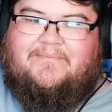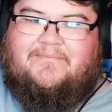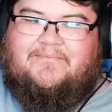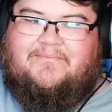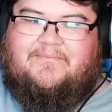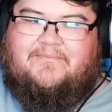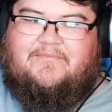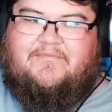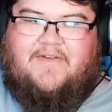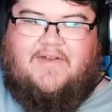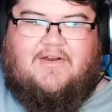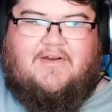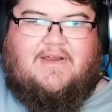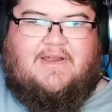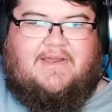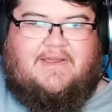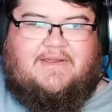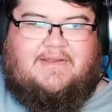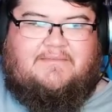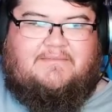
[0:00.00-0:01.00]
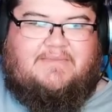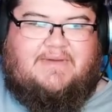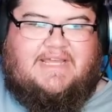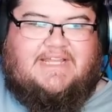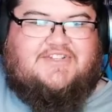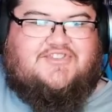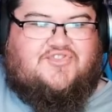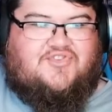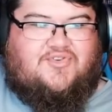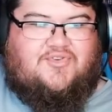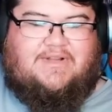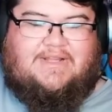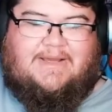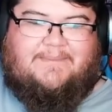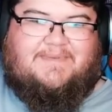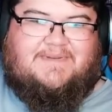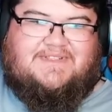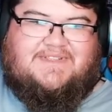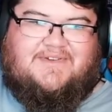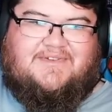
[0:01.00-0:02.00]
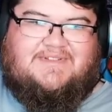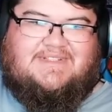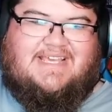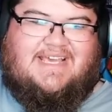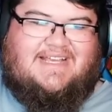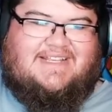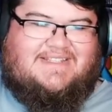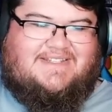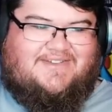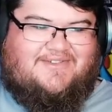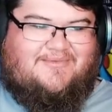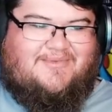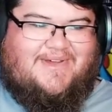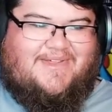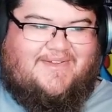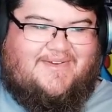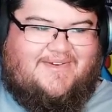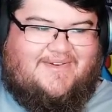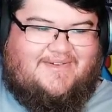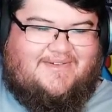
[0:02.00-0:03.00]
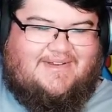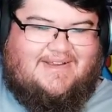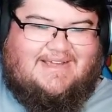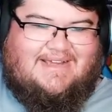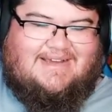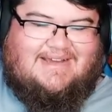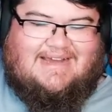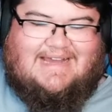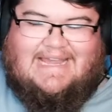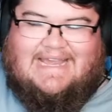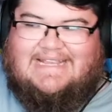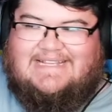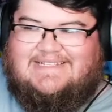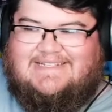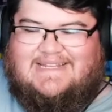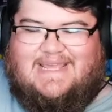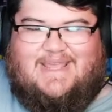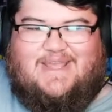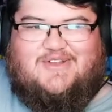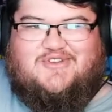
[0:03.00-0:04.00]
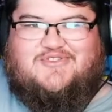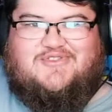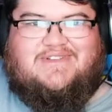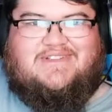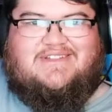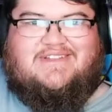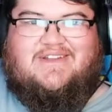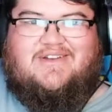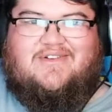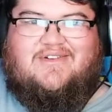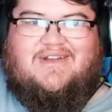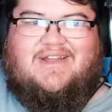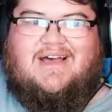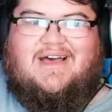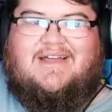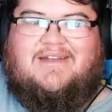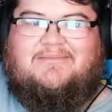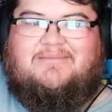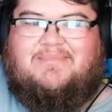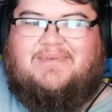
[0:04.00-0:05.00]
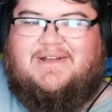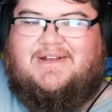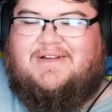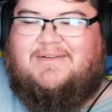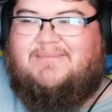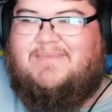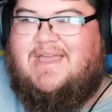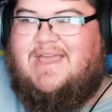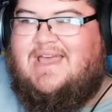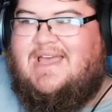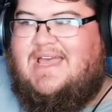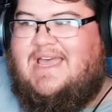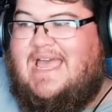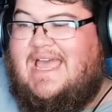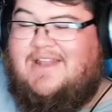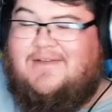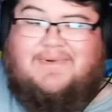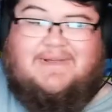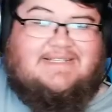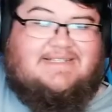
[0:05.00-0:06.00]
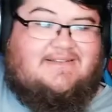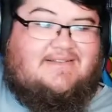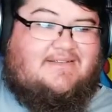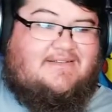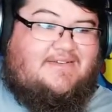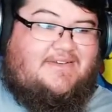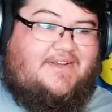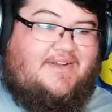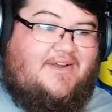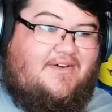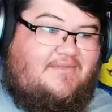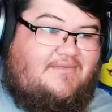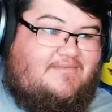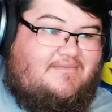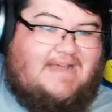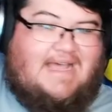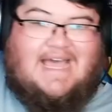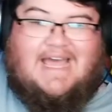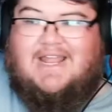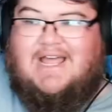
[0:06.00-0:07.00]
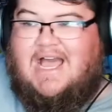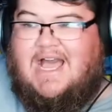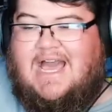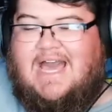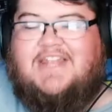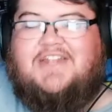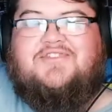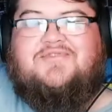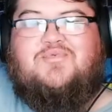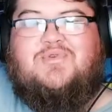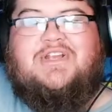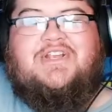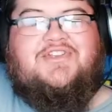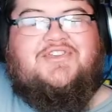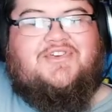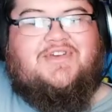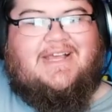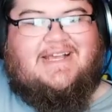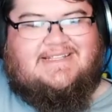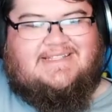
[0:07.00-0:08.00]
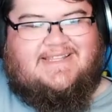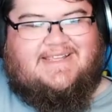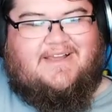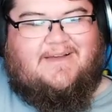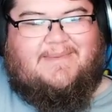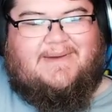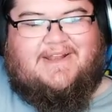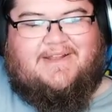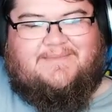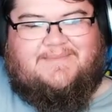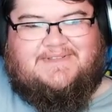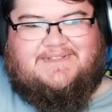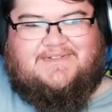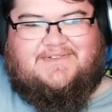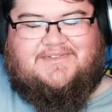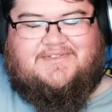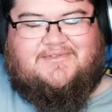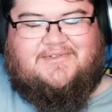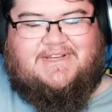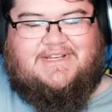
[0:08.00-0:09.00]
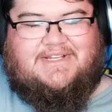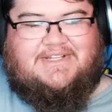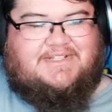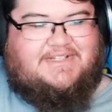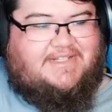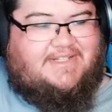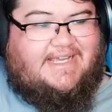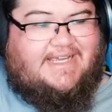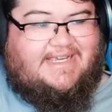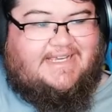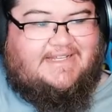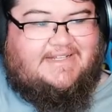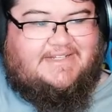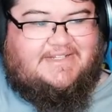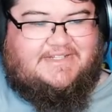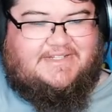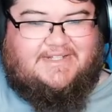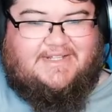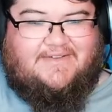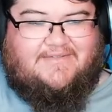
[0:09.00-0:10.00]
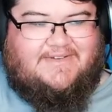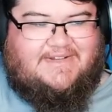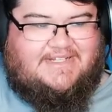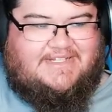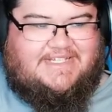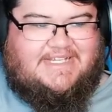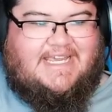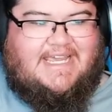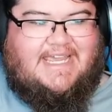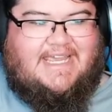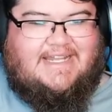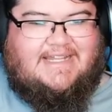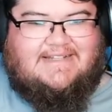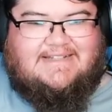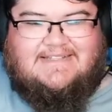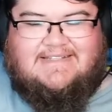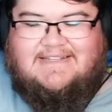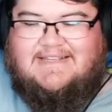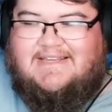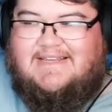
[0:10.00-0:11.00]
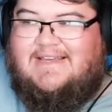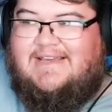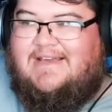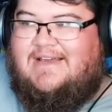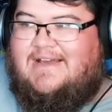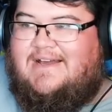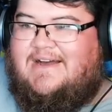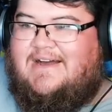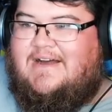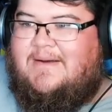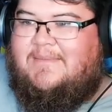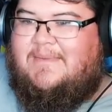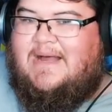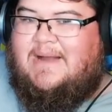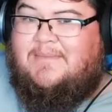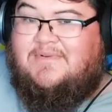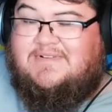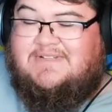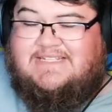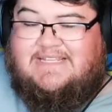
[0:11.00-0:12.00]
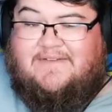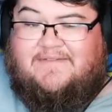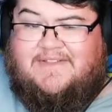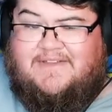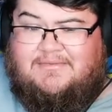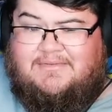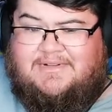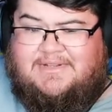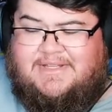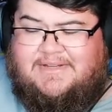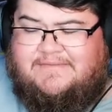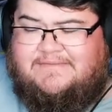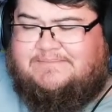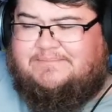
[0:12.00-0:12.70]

very integral episodes as to whether I stay interested or not. But um, anyways, you know, how, how did what did you guys think about episode three? Did you like it? Did you love it? Did you hate it? Um, I most definitely would love